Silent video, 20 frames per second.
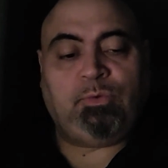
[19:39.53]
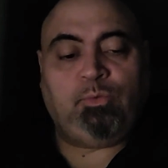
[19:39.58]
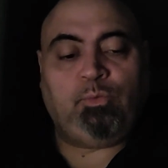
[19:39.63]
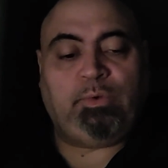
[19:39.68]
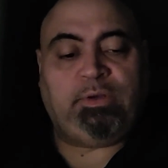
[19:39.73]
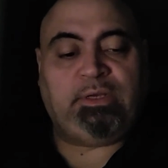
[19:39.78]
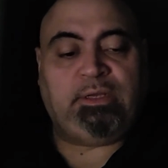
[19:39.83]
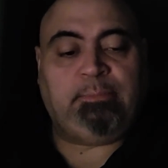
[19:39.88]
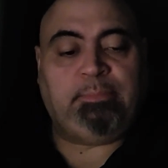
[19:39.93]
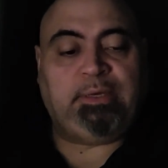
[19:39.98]

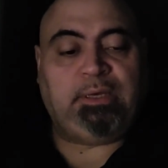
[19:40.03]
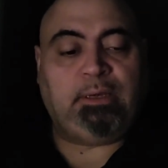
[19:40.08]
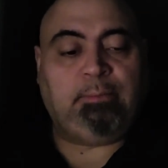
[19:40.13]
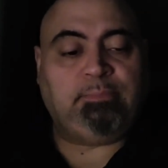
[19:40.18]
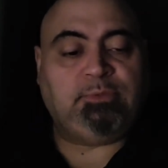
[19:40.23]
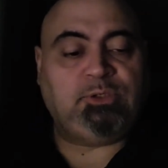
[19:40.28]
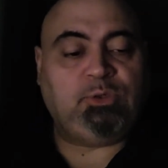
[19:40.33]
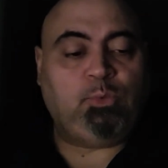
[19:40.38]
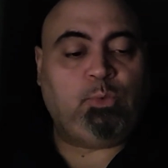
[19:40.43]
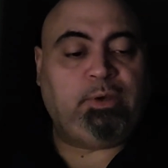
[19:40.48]
When he
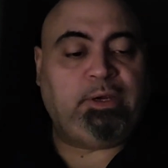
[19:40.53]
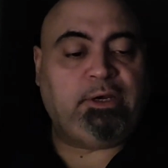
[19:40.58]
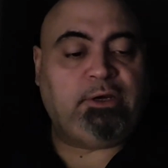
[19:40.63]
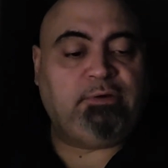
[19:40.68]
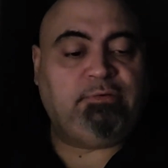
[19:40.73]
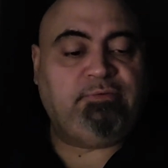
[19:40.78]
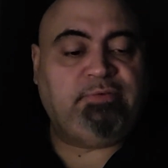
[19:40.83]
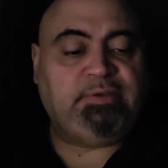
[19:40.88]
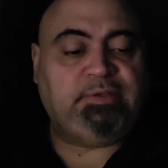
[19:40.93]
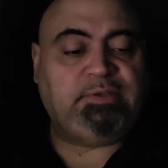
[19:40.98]
becomes
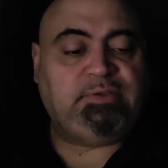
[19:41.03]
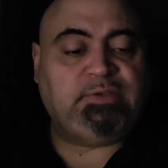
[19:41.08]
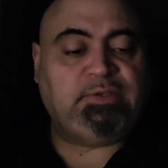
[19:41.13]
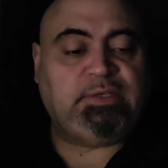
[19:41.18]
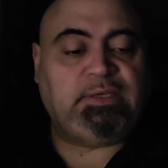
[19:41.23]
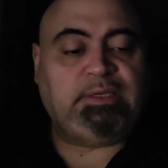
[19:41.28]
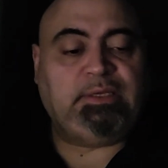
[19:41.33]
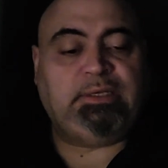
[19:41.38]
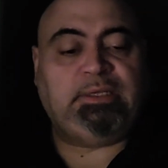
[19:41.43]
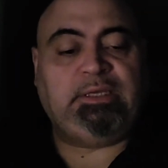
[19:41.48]
aware of his
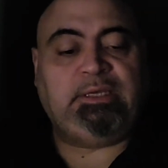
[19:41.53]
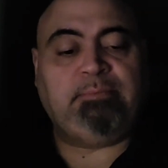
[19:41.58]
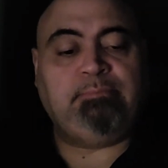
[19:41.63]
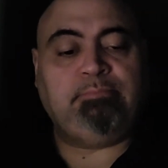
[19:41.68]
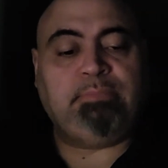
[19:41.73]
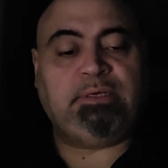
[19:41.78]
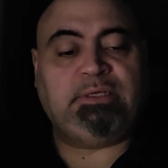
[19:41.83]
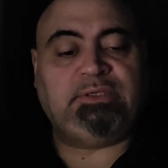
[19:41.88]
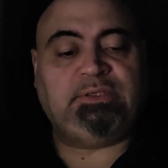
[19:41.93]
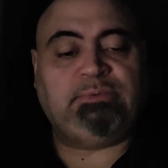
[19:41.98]
sin, he
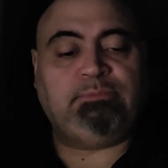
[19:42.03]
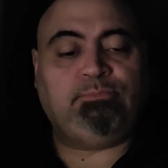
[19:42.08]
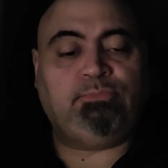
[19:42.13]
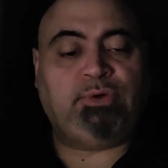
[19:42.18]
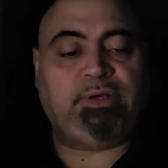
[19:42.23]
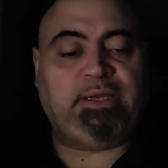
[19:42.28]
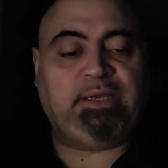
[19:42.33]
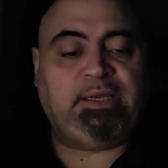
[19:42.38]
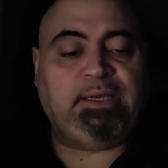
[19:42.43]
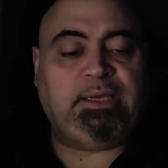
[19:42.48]
must
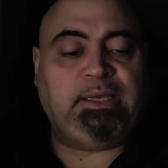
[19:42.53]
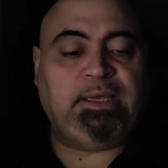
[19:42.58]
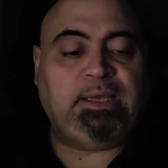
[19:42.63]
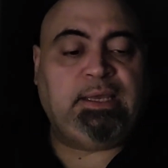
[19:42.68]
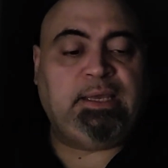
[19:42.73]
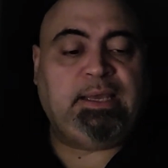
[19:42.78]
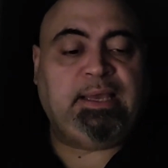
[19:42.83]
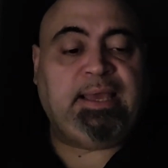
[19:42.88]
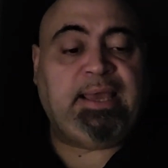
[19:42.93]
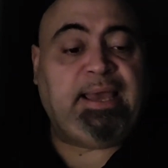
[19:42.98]
bring
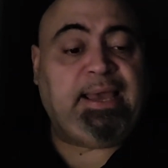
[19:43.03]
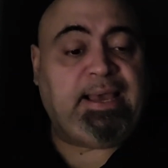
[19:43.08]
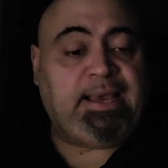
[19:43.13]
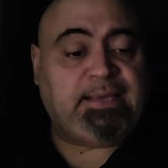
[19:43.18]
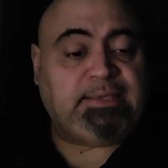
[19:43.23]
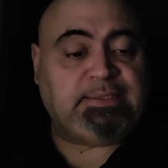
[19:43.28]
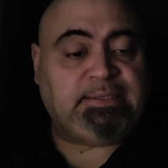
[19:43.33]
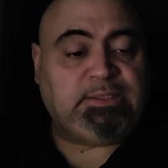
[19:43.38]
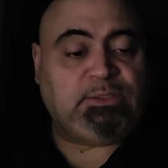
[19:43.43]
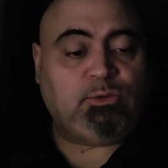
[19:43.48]

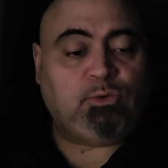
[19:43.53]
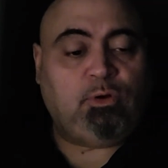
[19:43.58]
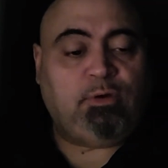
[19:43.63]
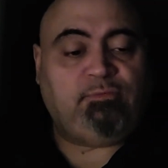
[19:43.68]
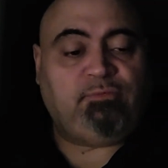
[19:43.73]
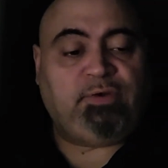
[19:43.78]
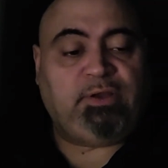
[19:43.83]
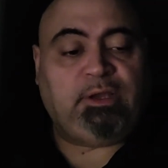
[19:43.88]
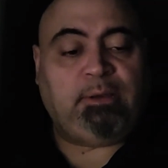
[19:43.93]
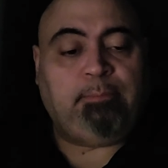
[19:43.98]
as his
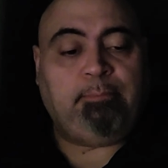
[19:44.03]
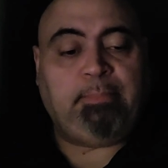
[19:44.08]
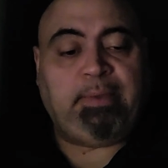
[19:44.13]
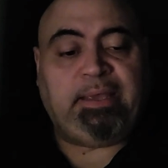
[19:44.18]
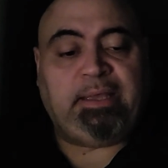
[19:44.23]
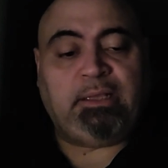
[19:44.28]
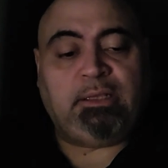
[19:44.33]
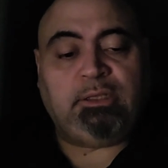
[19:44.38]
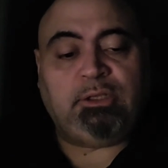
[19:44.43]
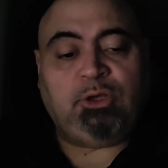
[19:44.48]
offering a
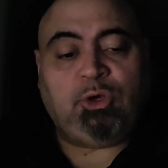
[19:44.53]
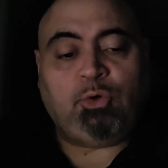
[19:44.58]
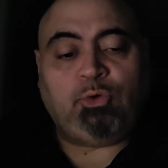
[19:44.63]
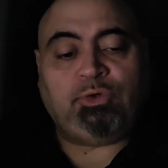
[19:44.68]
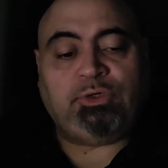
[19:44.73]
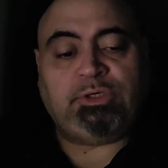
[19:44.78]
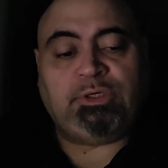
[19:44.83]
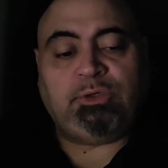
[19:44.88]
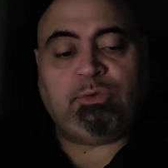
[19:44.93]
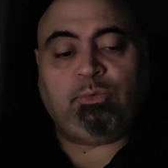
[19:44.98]
male
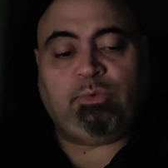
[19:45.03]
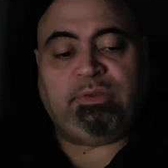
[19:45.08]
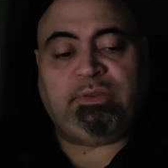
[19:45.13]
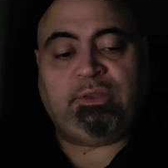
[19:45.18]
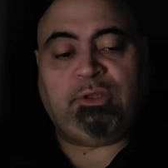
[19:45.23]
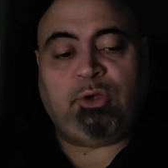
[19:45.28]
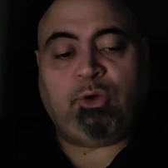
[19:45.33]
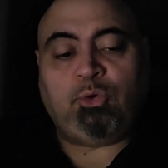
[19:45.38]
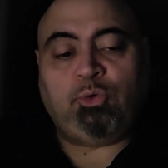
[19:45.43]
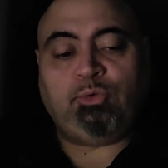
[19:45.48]
goat with
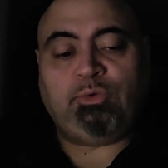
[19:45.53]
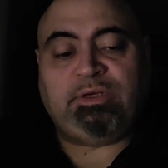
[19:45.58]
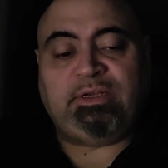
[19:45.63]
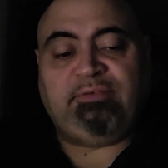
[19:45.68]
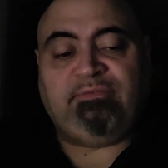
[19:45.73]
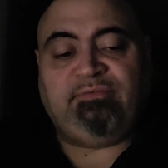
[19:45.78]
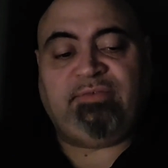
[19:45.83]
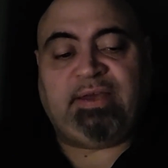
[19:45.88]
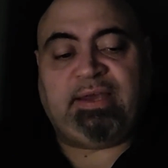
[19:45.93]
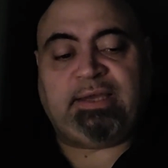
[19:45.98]
no
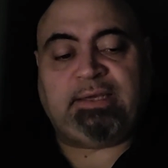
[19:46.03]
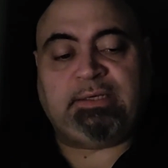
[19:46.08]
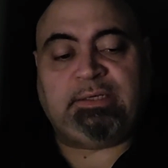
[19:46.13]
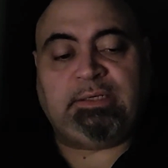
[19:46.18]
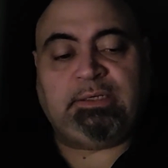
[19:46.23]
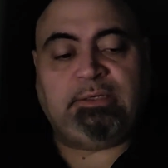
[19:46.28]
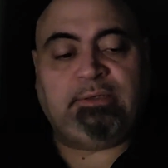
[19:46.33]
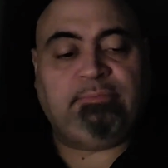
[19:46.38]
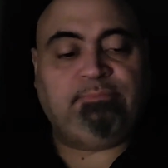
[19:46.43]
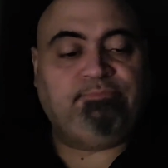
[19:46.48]
defect.
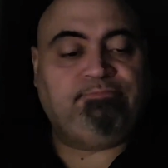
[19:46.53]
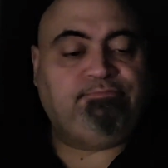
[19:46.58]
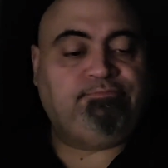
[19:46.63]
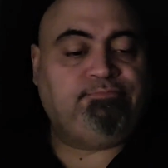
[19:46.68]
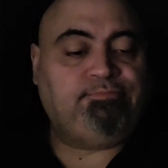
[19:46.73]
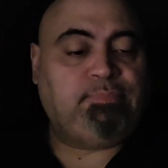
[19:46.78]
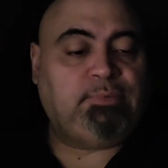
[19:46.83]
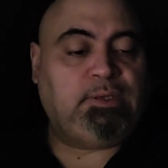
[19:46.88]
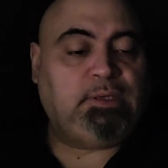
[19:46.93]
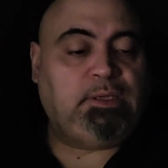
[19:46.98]

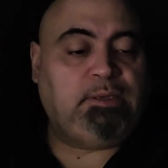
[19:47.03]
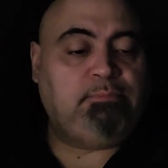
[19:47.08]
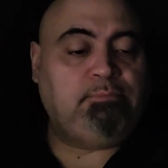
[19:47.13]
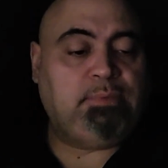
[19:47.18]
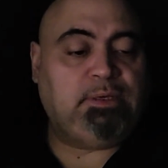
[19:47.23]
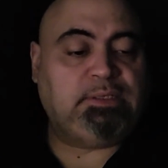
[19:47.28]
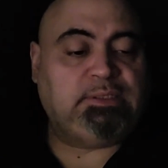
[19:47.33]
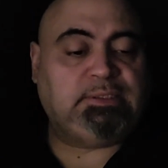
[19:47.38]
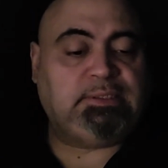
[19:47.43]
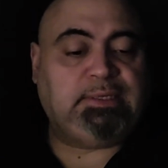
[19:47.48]
He
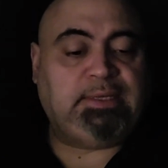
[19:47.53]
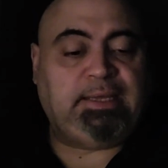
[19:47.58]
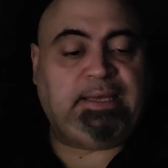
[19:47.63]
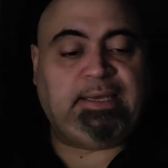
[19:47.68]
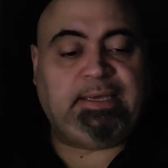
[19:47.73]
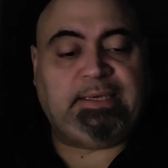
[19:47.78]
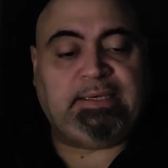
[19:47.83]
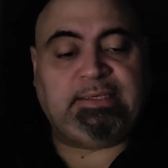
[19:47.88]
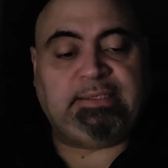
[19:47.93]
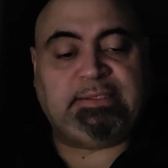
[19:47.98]
must
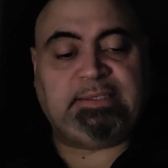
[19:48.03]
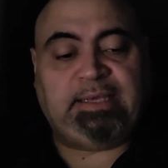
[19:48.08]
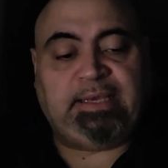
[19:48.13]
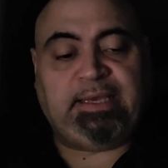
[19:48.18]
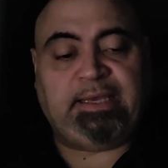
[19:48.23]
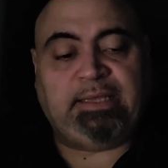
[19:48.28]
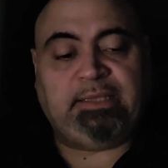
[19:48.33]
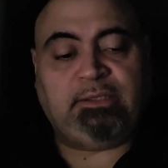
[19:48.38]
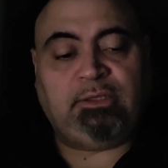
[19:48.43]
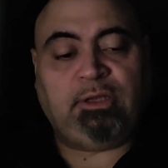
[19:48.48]
lay his
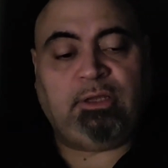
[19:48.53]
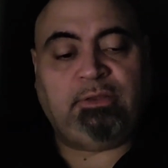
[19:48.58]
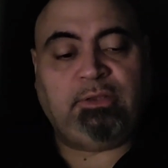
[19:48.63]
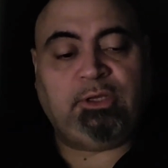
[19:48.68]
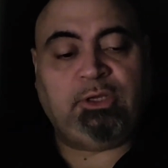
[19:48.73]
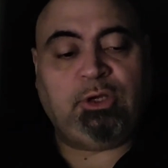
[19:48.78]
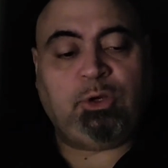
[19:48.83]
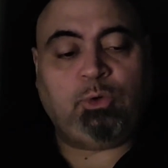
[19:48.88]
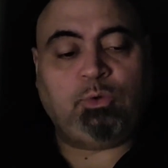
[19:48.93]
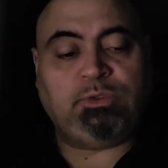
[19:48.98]
hand on the
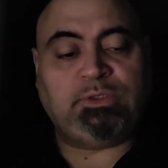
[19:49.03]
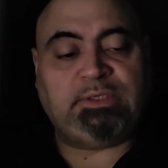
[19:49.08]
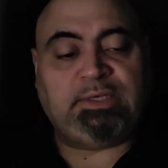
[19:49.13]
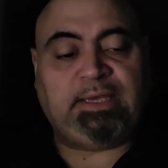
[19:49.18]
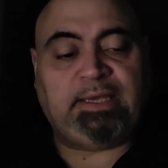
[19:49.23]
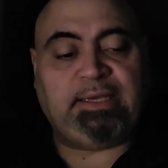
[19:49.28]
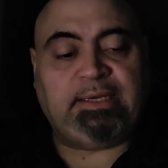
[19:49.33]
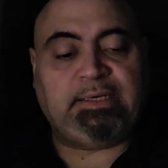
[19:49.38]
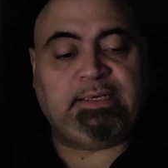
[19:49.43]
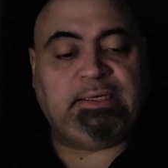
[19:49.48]
goat's
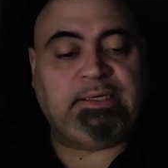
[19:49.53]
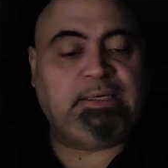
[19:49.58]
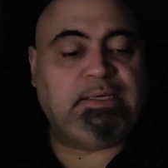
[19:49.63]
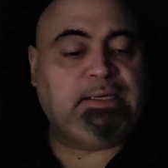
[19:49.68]
head